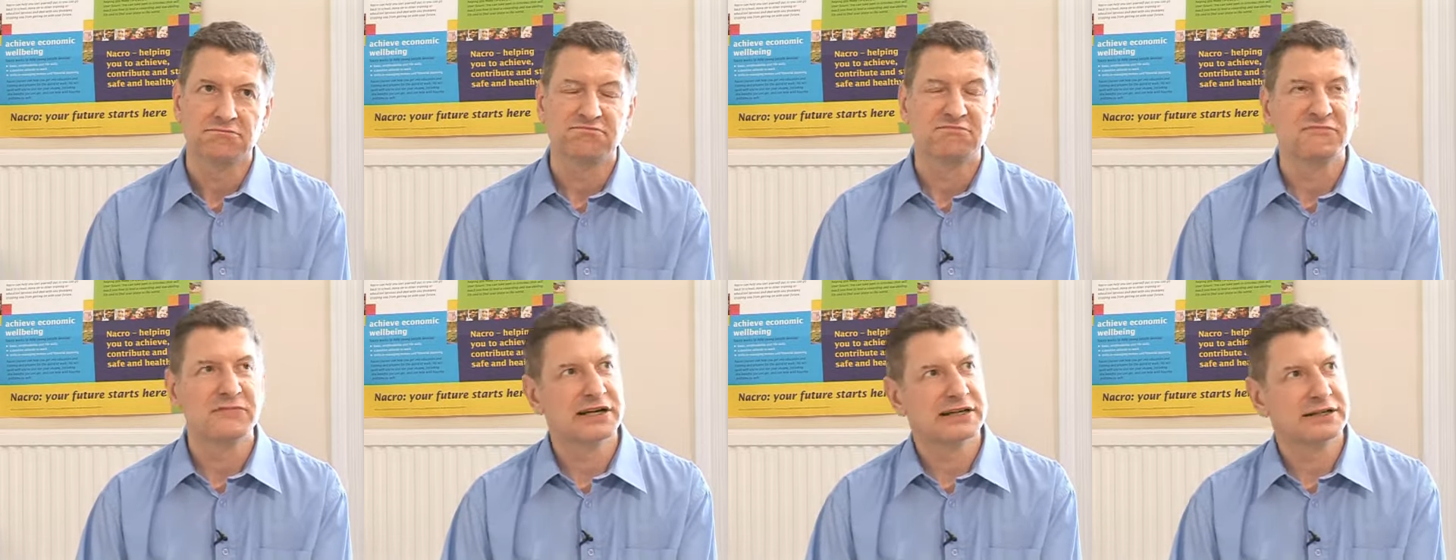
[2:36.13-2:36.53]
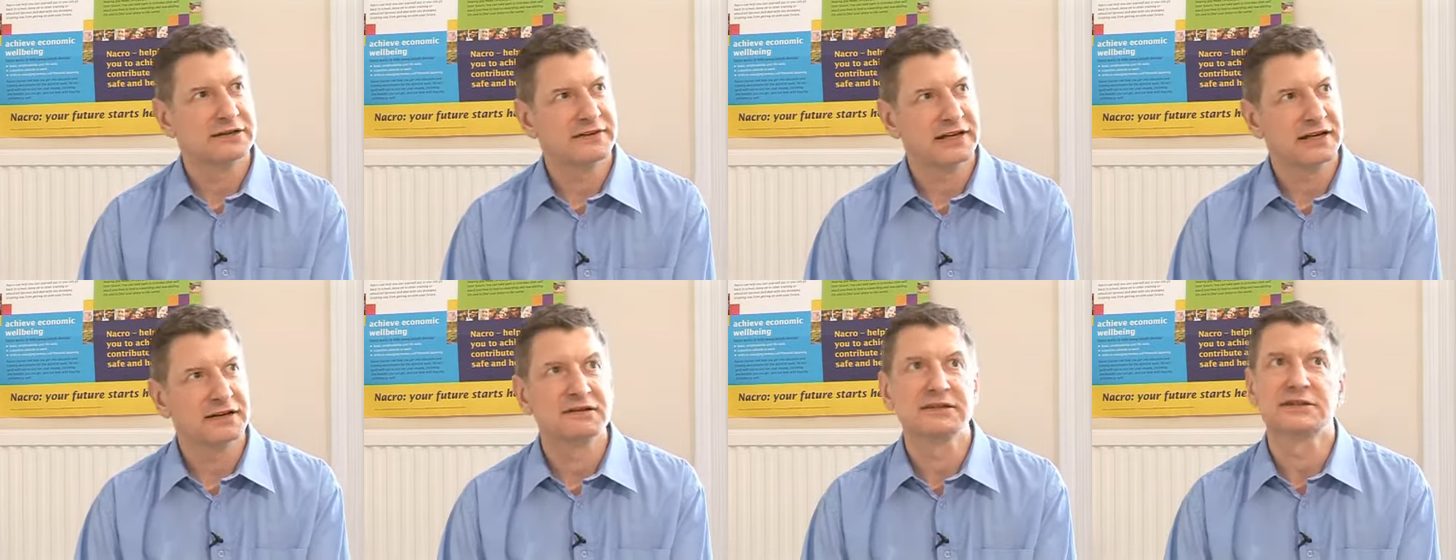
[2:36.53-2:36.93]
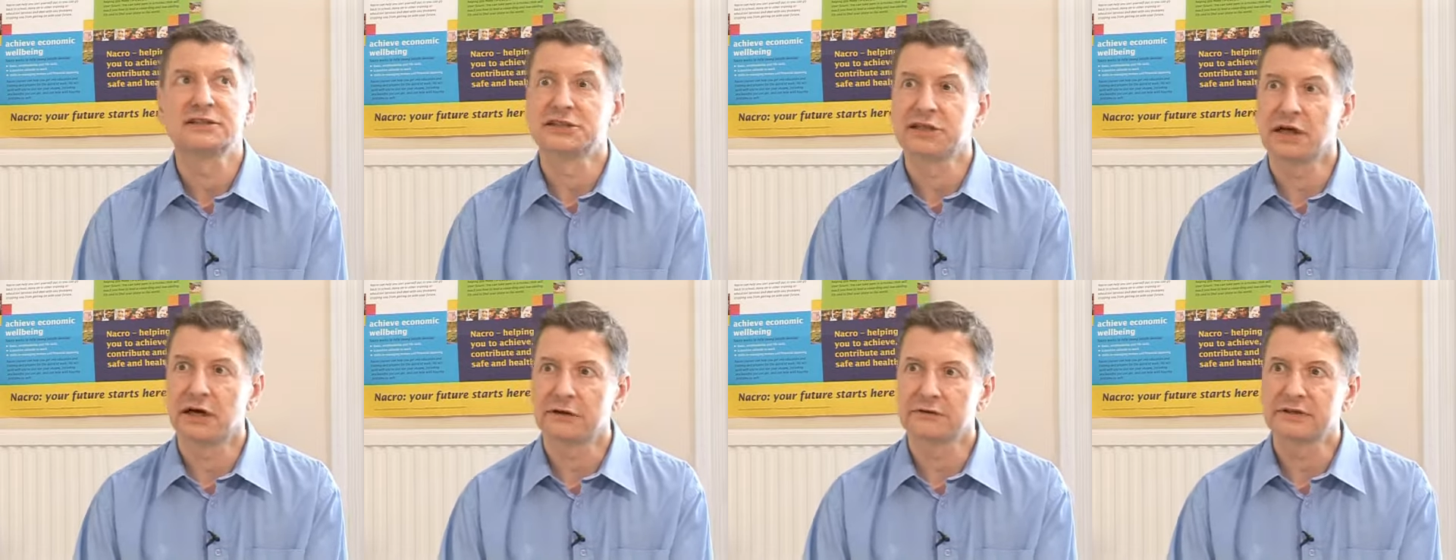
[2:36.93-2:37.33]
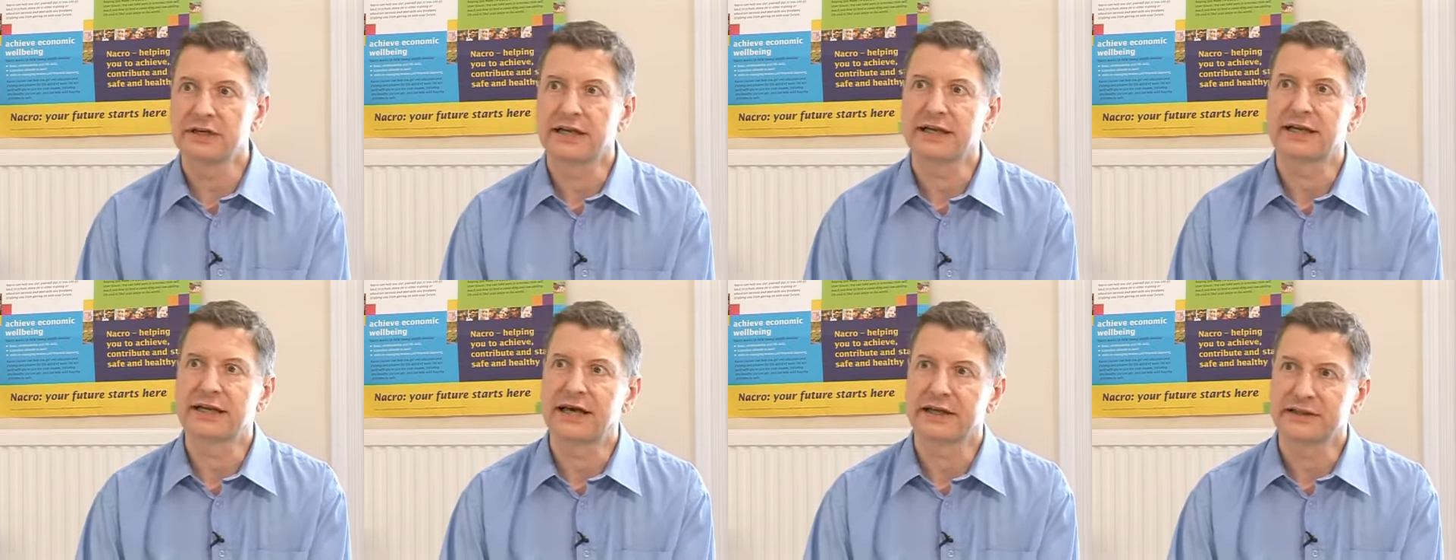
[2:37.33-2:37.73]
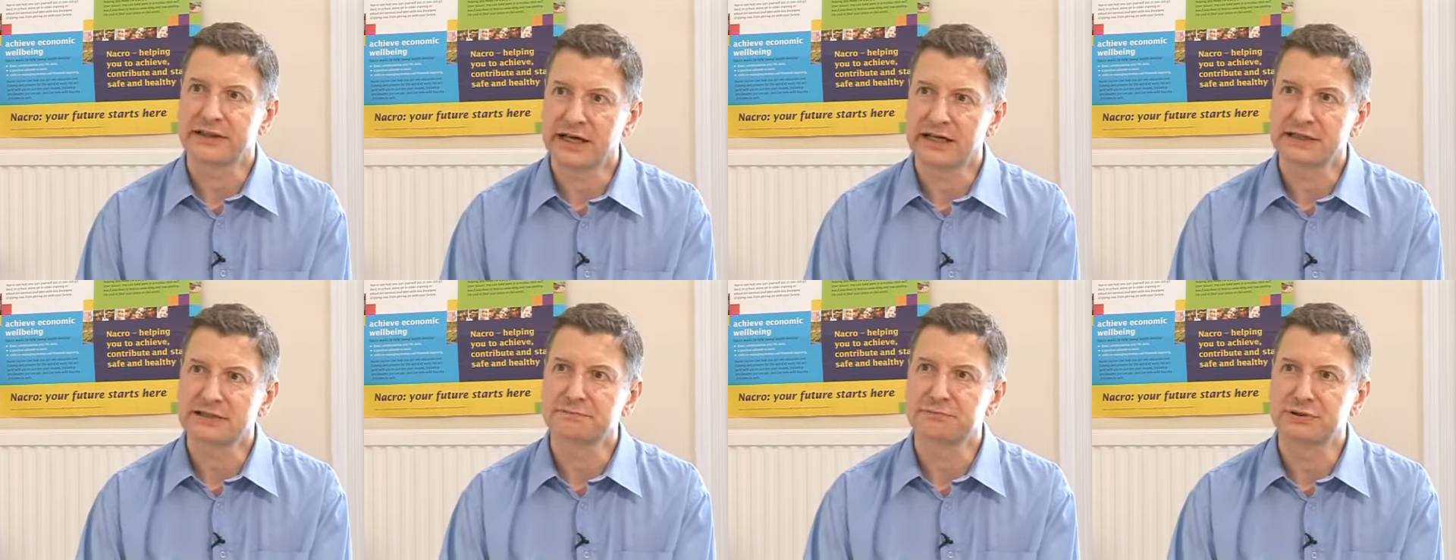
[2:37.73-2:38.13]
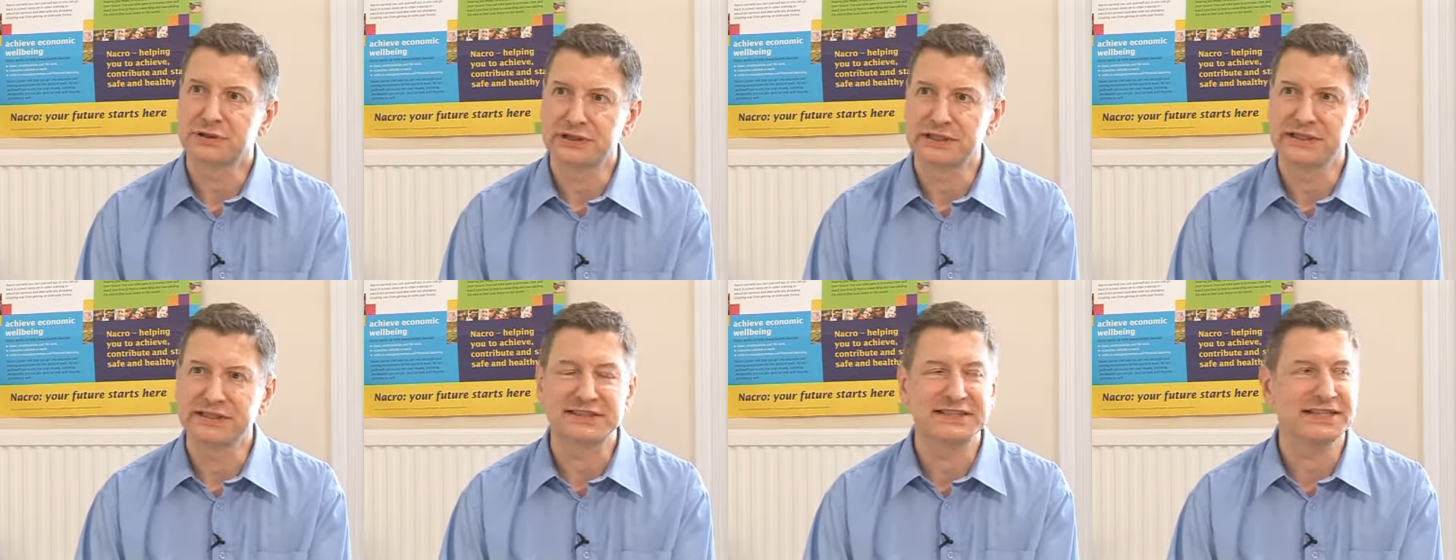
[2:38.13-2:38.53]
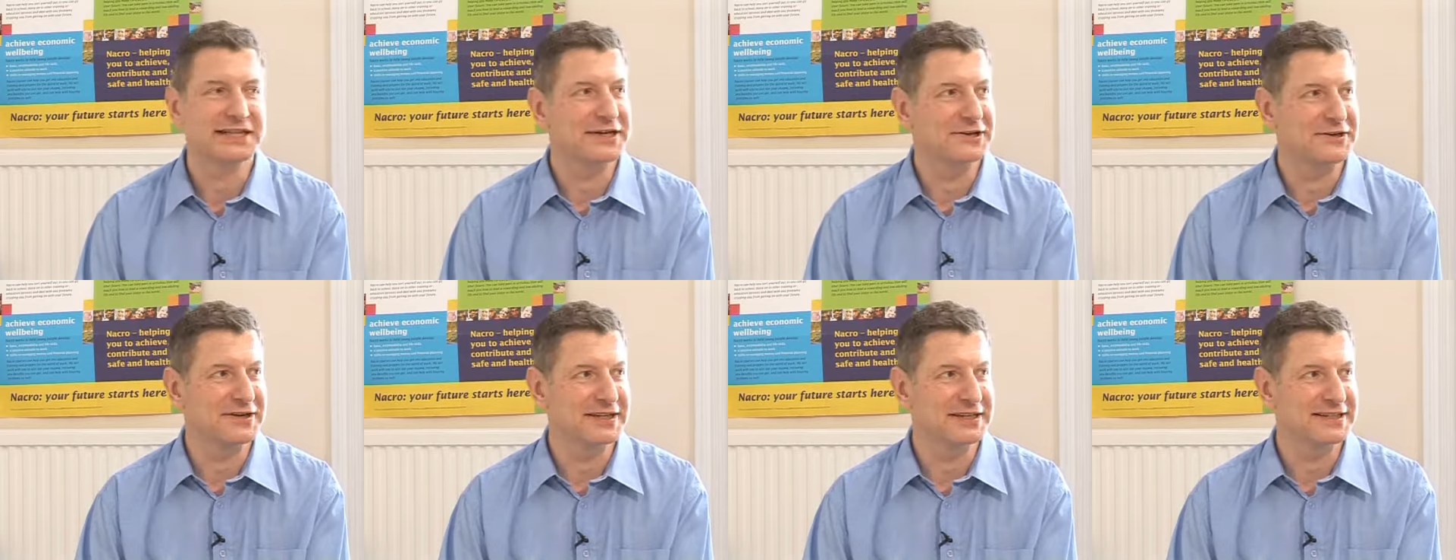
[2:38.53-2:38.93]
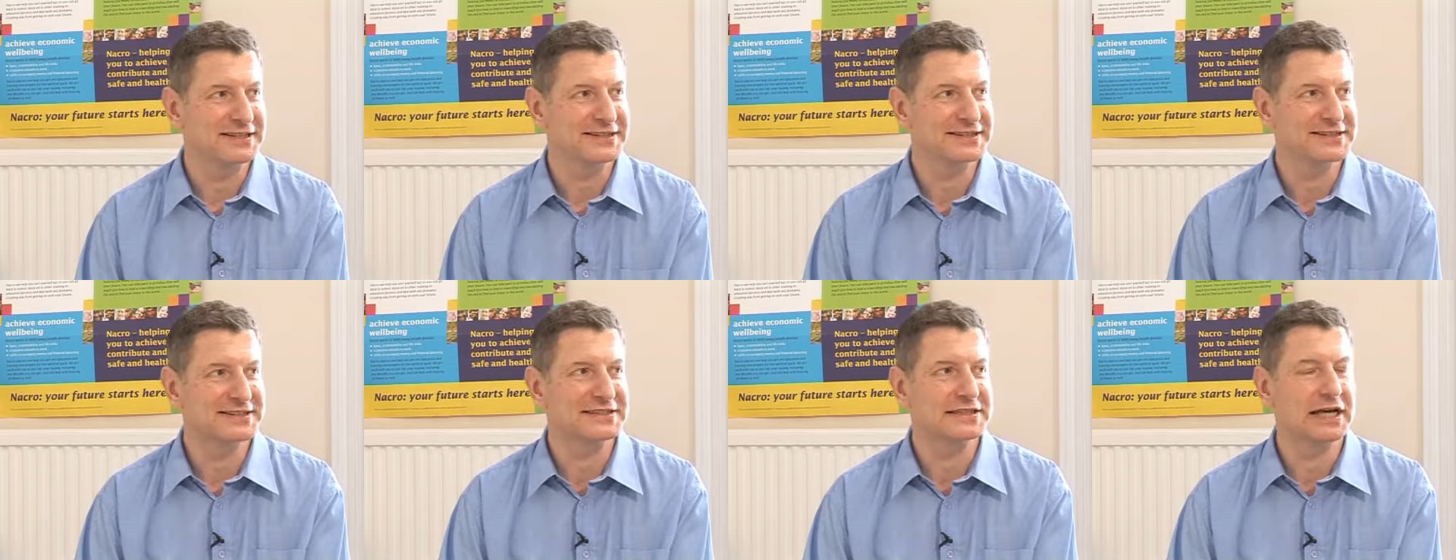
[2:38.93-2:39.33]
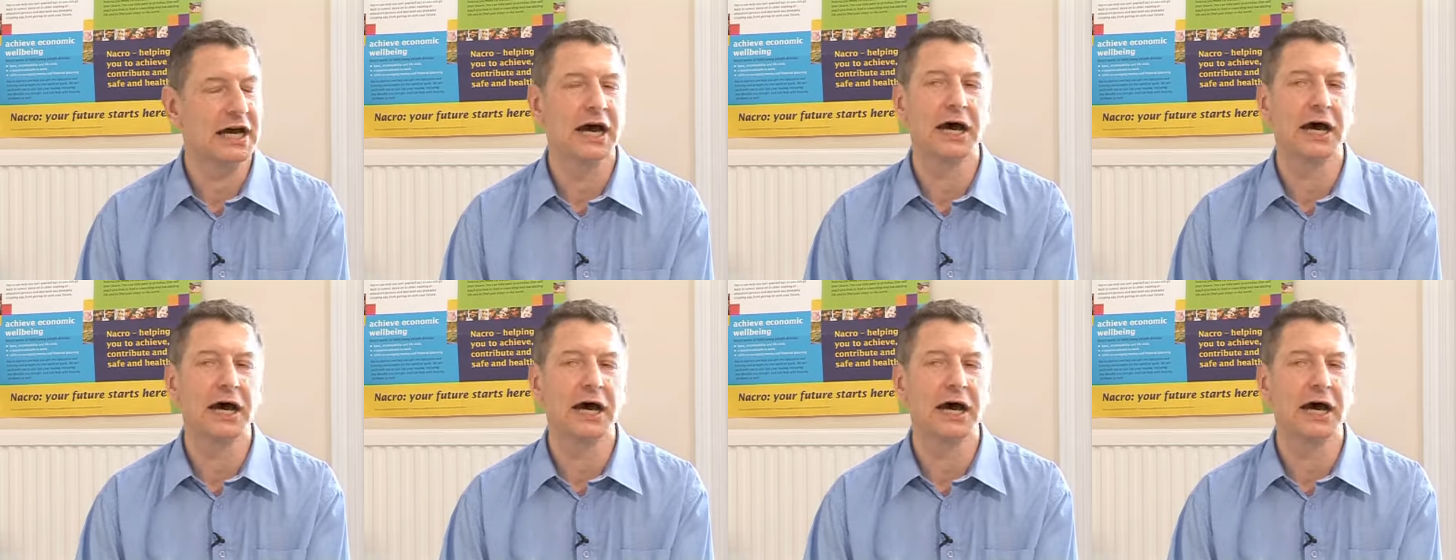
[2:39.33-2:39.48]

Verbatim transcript: Now you think, child neglect, that's pretty serious.